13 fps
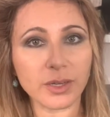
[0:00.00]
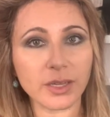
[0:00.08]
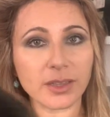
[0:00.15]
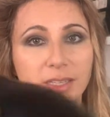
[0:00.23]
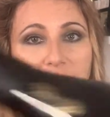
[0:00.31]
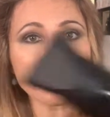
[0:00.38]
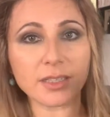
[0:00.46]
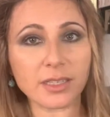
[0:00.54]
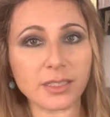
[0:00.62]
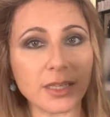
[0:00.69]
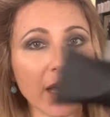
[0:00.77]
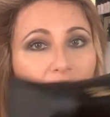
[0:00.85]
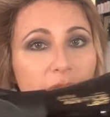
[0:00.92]
There's there's
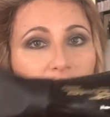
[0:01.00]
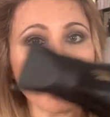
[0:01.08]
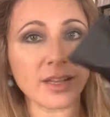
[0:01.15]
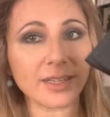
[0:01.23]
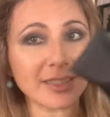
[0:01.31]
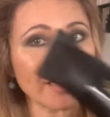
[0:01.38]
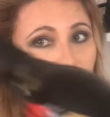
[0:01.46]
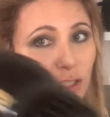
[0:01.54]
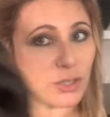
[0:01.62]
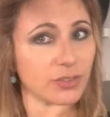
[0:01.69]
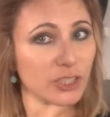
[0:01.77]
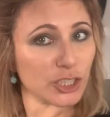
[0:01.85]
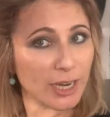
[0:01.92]
nothing like I said. You don't have to
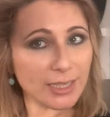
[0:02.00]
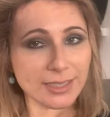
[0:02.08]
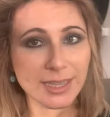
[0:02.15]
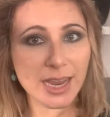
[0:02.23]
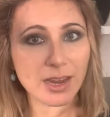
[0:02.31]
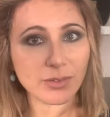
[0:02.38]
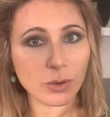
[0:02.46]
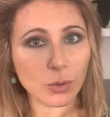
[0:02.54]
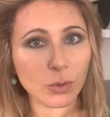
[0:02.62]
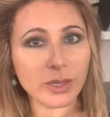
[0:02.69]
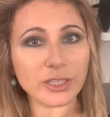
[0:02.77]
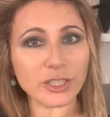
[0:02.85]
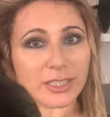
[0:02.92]
chase the hair at all.
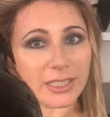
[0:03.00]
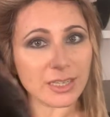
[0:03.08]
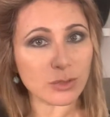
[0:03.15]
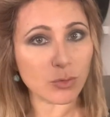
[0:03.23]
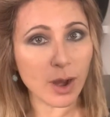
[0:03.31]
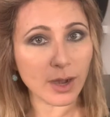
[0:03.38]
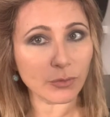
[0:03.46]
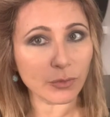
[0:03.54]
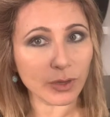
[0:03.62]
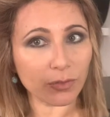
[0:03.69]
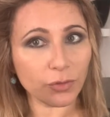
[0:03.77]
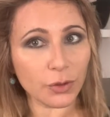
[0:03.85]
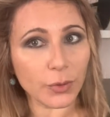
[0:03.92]
It just stays right in front of
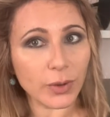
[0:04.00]
you,